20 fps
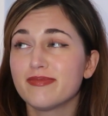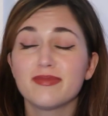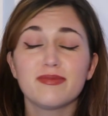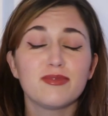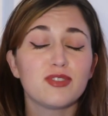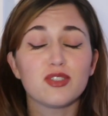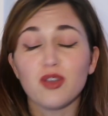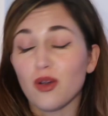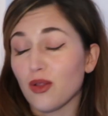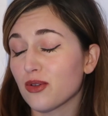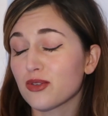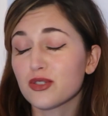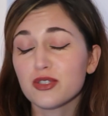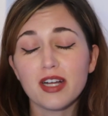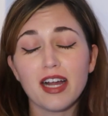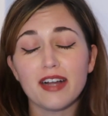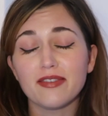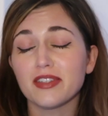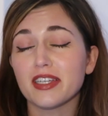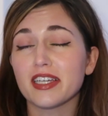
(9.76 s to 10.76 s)
solo
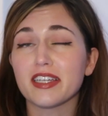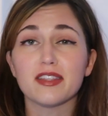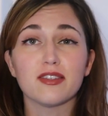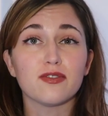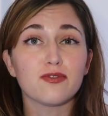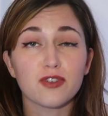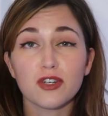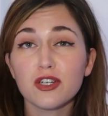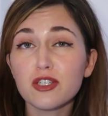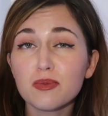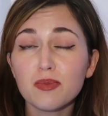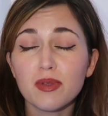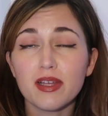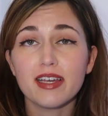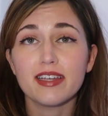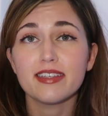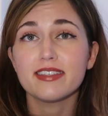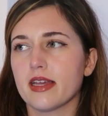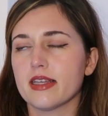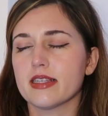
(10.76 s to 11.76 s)
traveling in the first place.